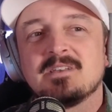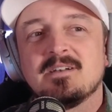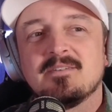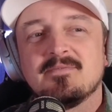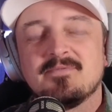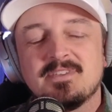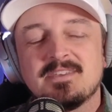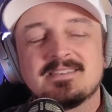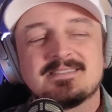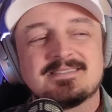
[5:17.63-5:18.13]
of
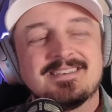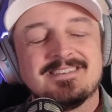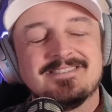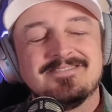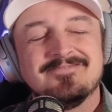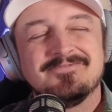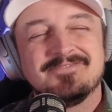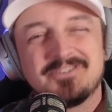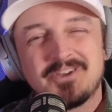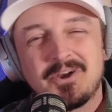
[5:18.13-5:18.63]
things that you
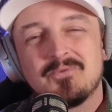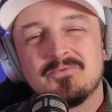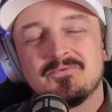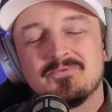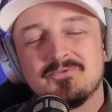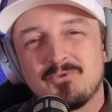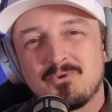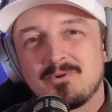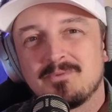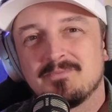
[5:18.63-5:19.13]
don't
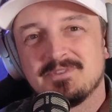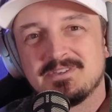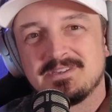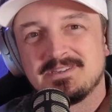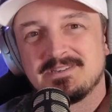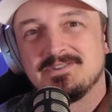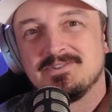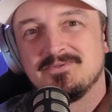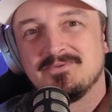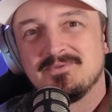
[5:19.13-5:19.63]
normally
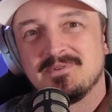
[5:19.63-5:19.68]
do in